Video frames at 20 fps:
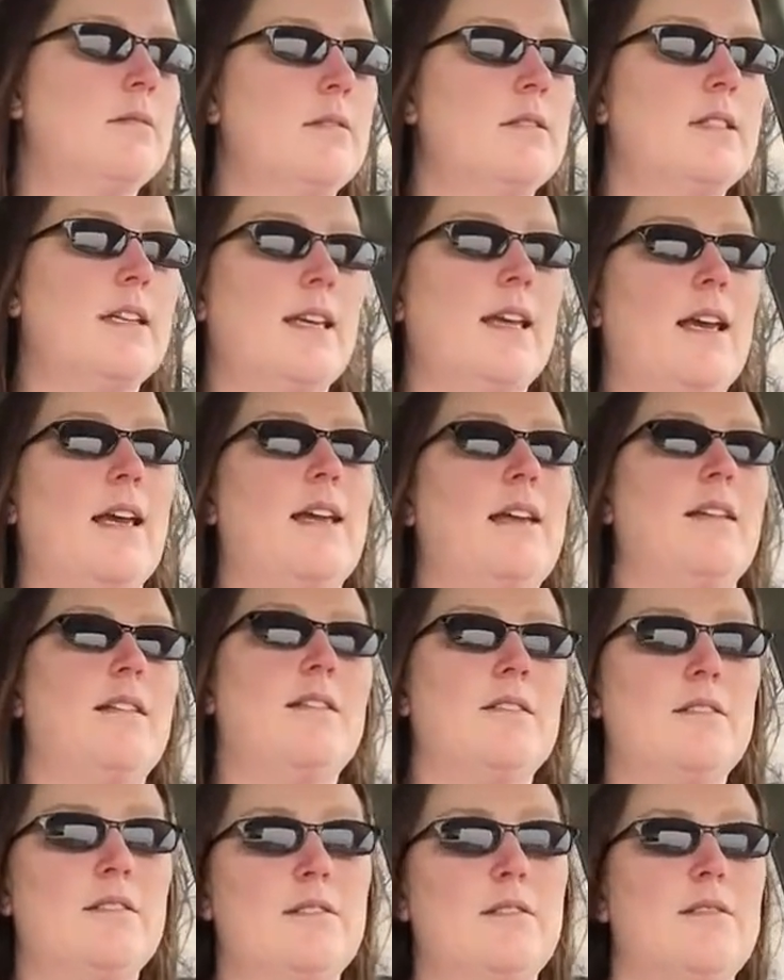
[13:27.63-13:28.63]
to get
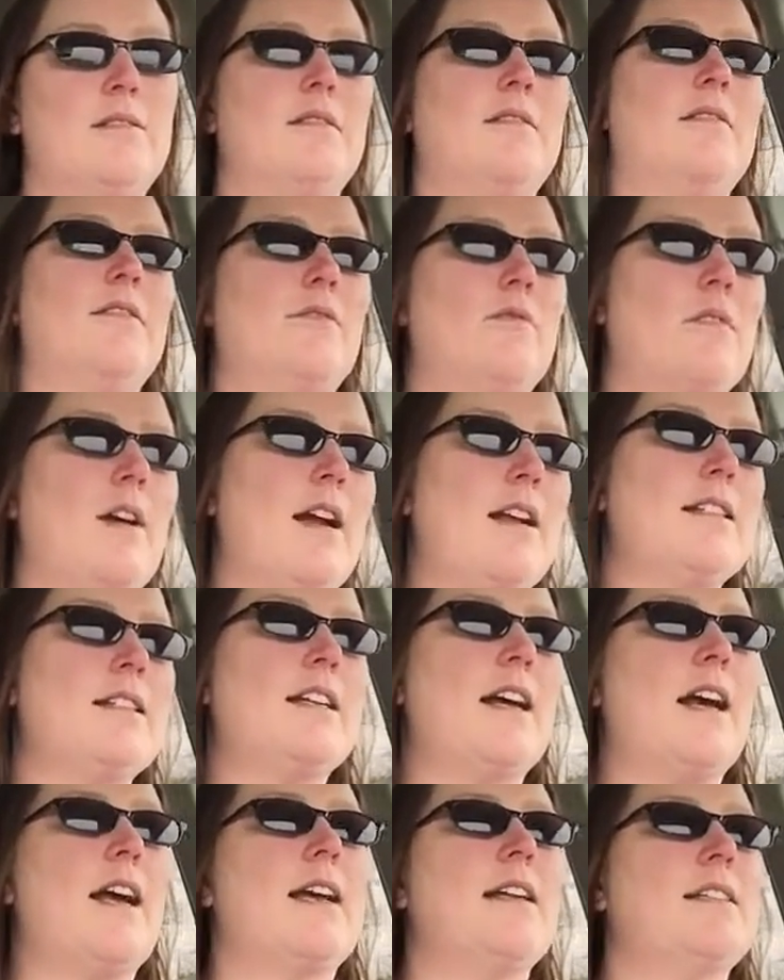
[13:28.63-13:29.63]
the right
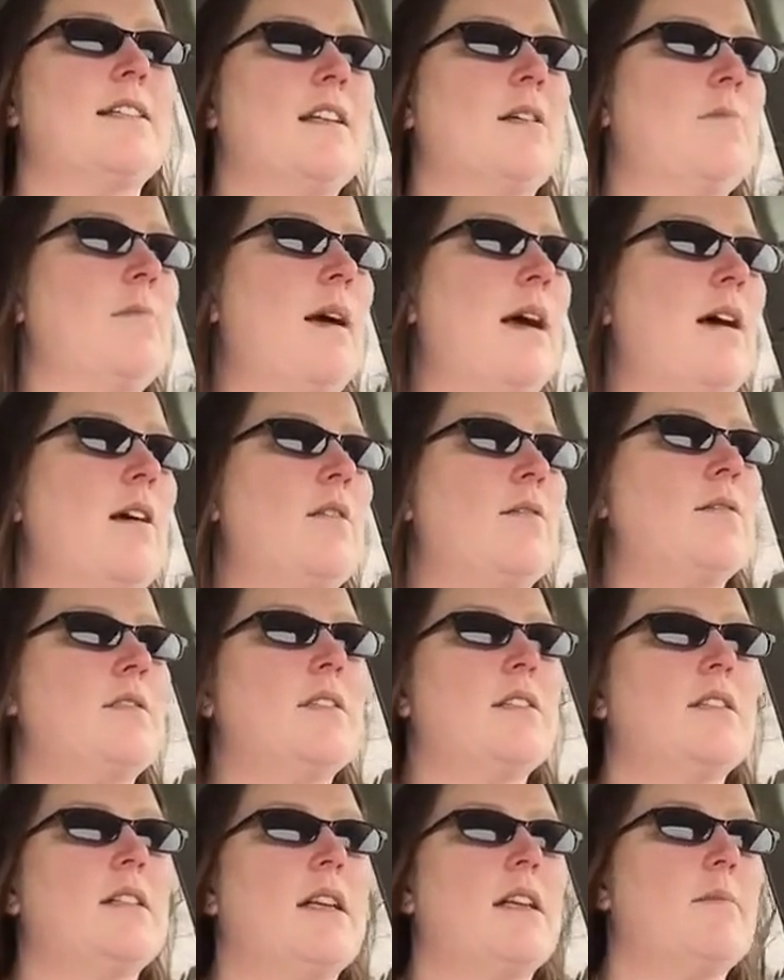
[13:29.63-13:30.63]
size
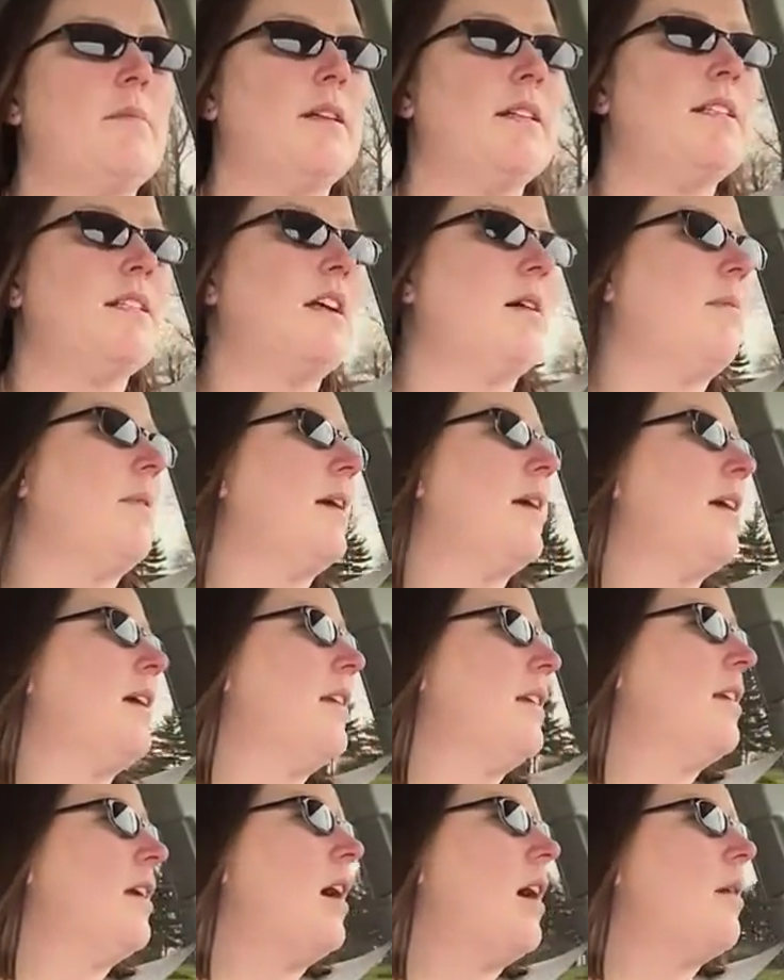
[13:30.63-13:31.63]
amounts in my stomach
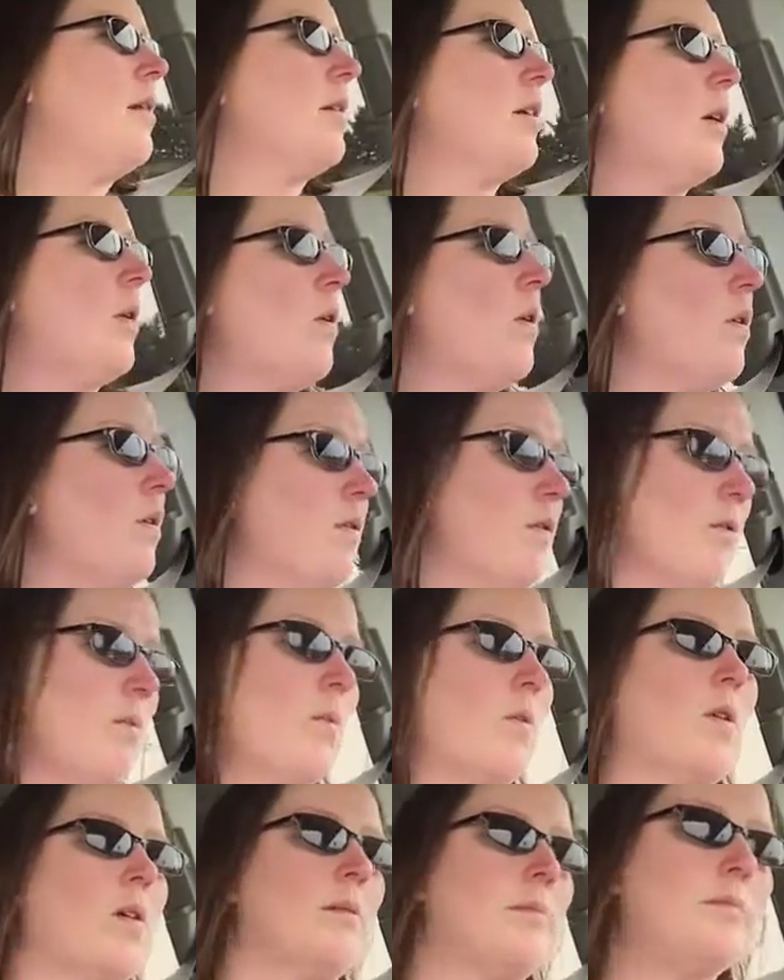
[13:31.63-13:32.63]
and not go
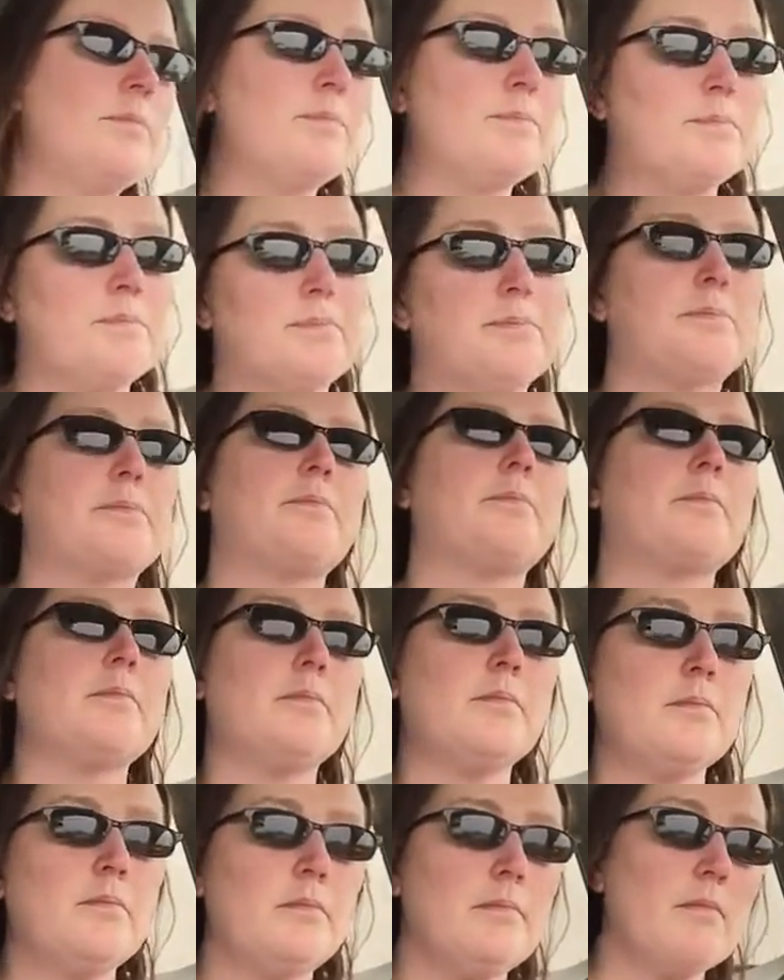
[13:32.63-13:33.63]
overboard.
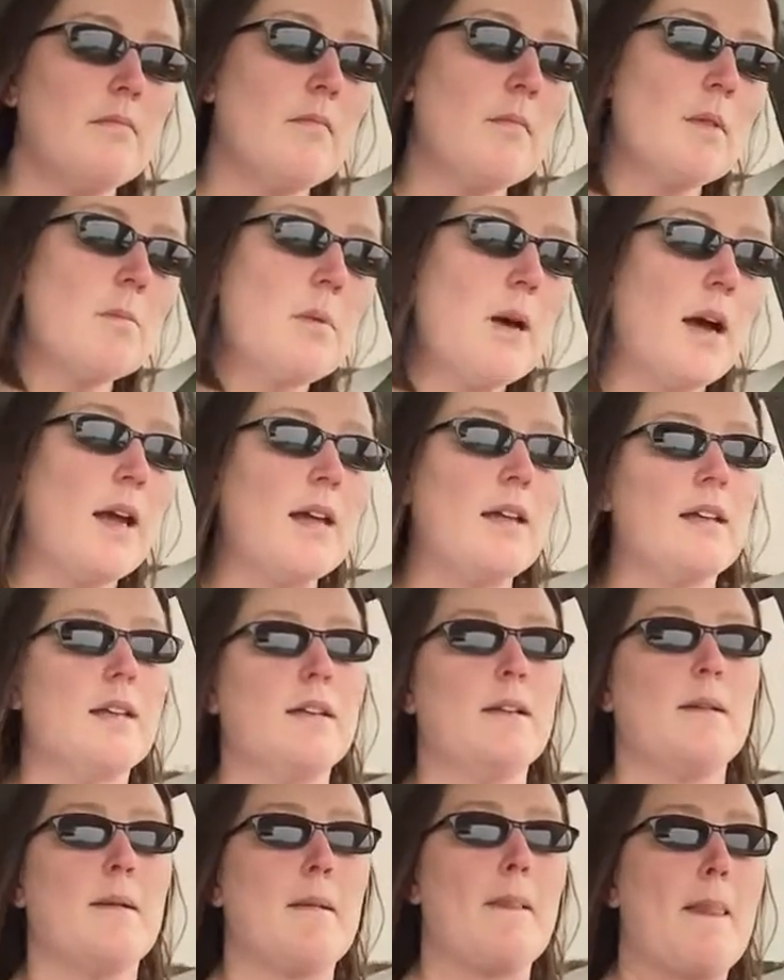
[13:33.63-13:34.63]
But
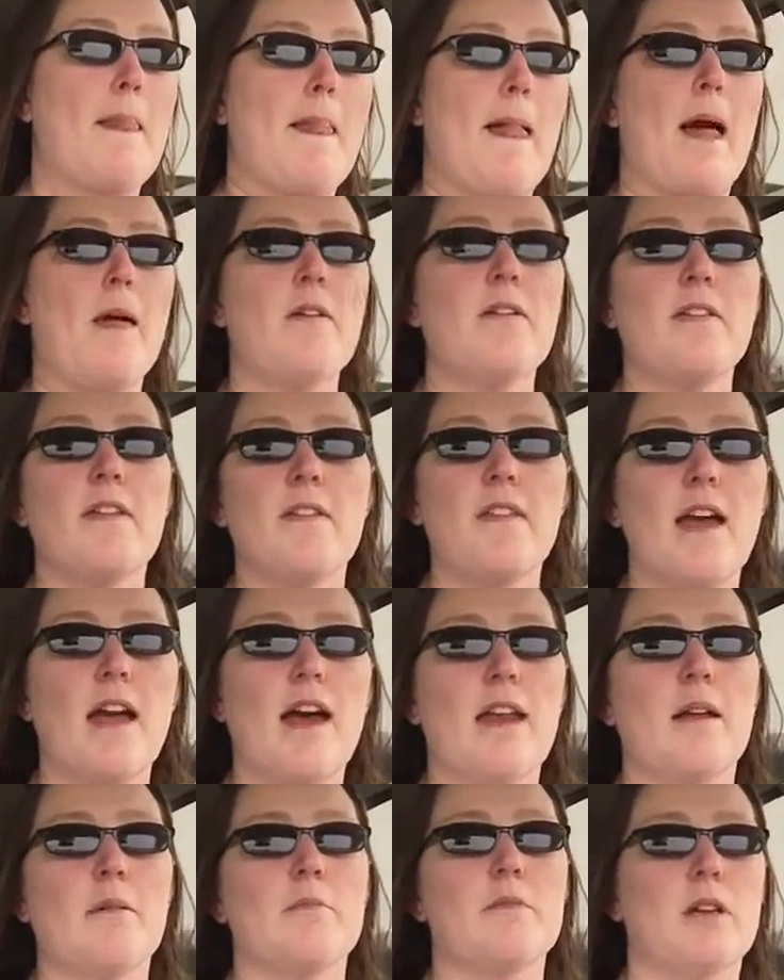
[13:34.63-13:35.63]
other than
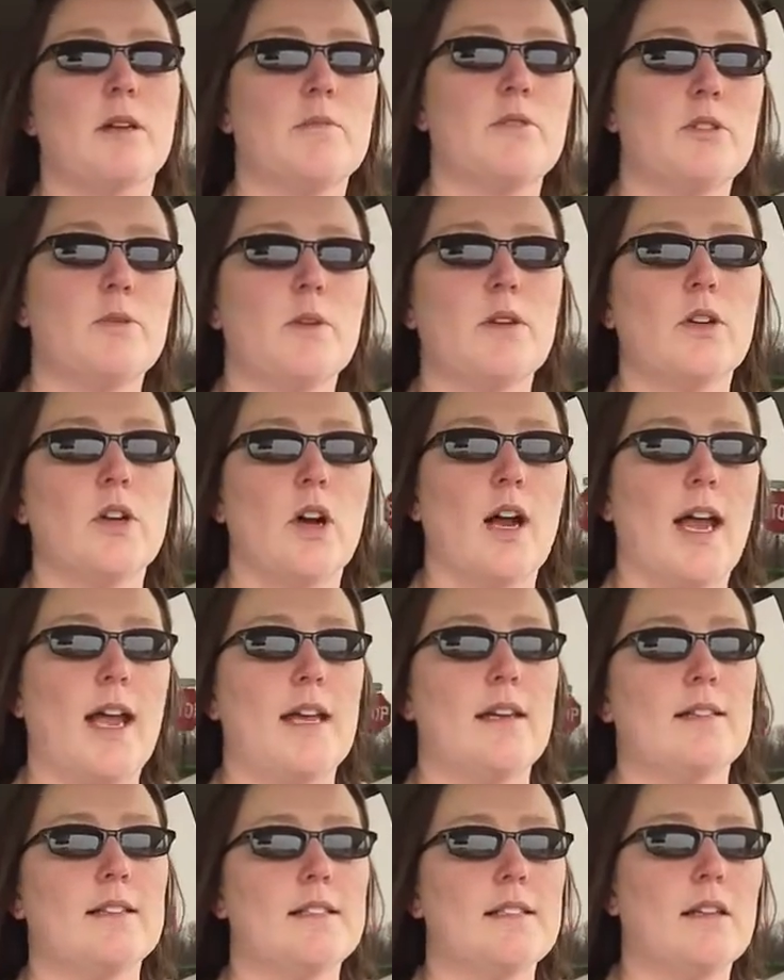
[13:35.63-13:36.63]
that, I'm doing
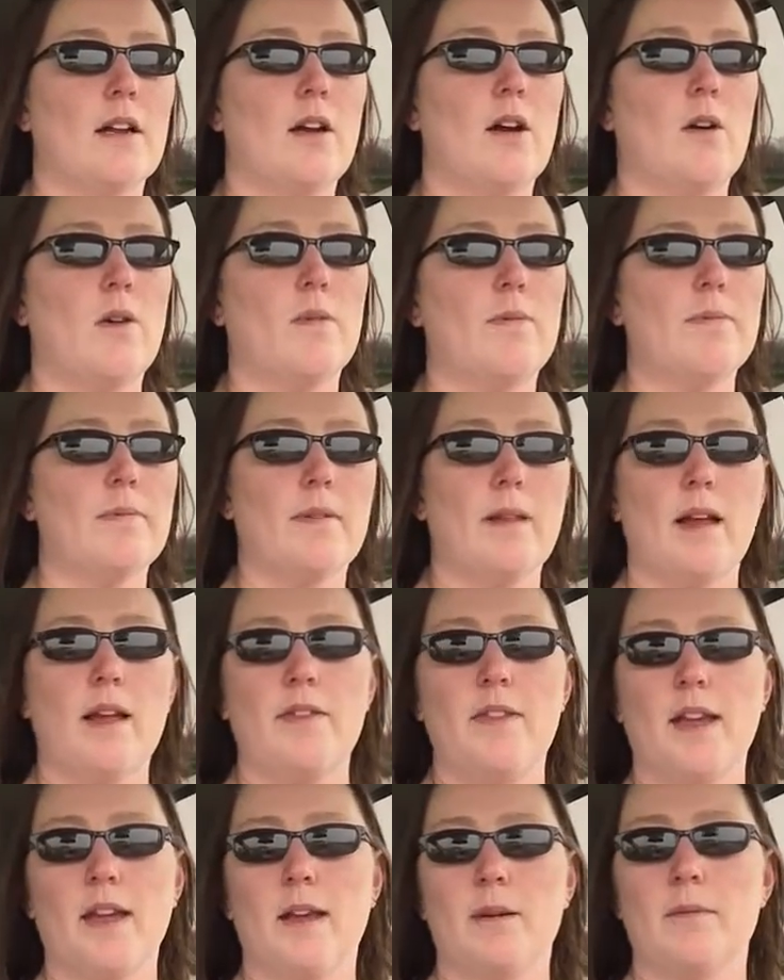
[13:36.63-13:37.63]
great. So I
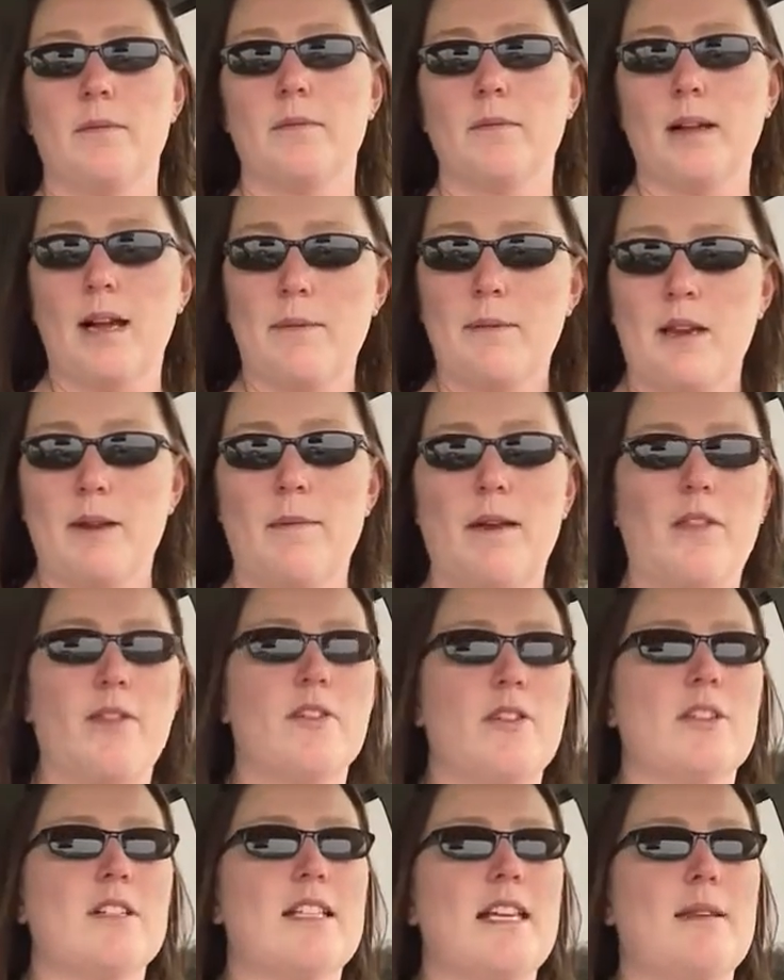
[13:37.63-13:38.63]
think I'm at about
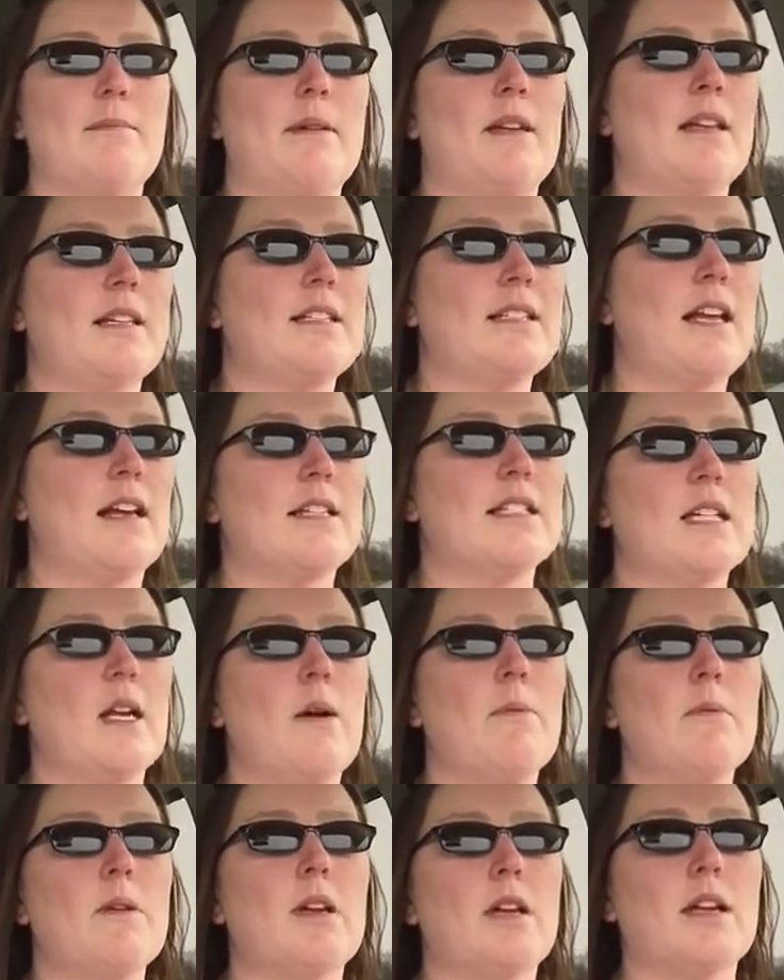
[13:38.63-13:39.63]
13 minutes now, so
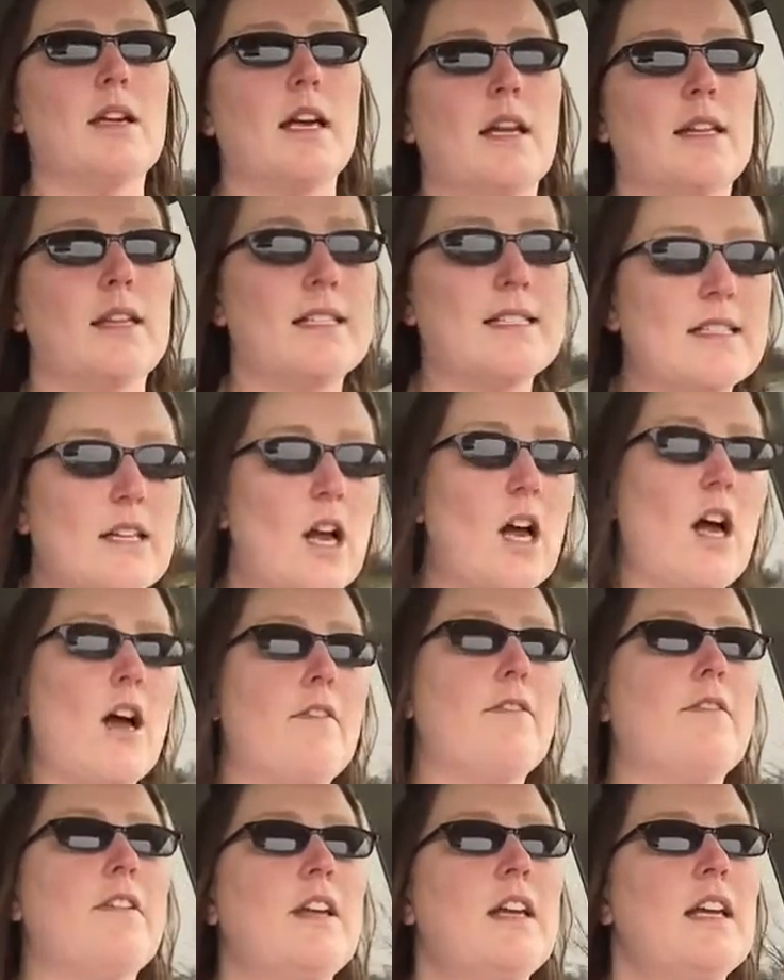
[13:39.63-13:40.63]
I'm going to cut this off,